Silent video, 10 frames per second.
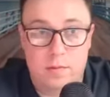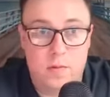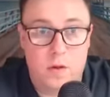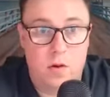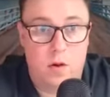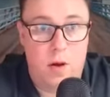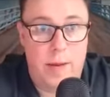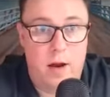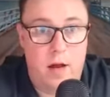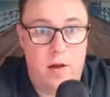We've got about
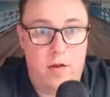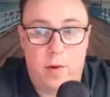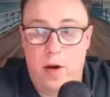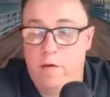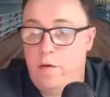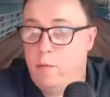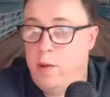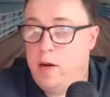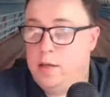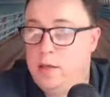another 3 to 4
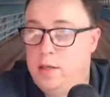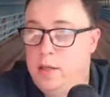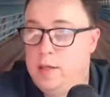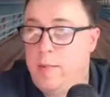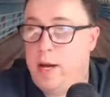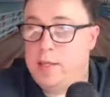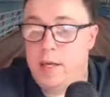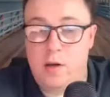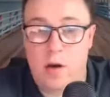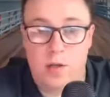minutes. Does that make sense,
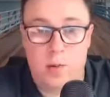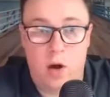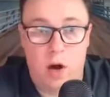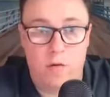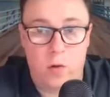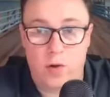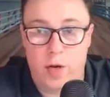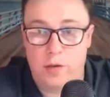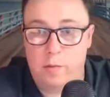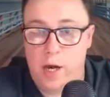guys, with the overall
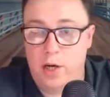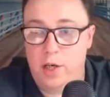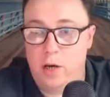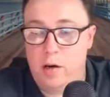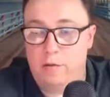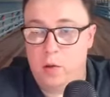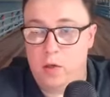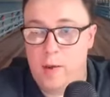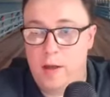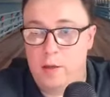transformation? I've talked
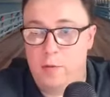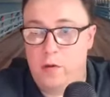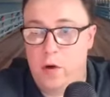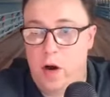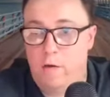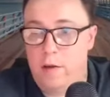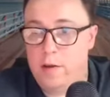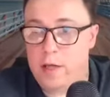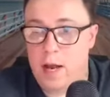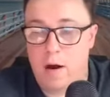about this before. Hopefully this
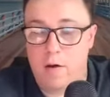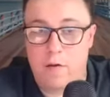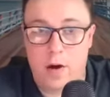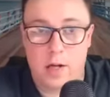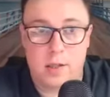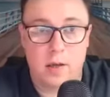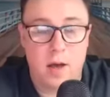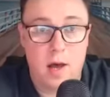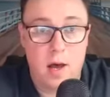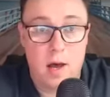clarifies
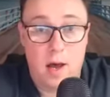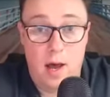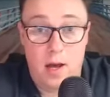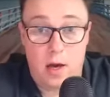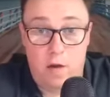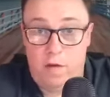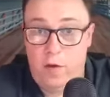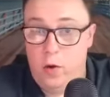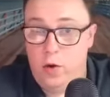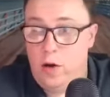any
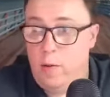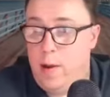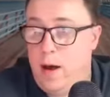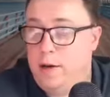confusion about it.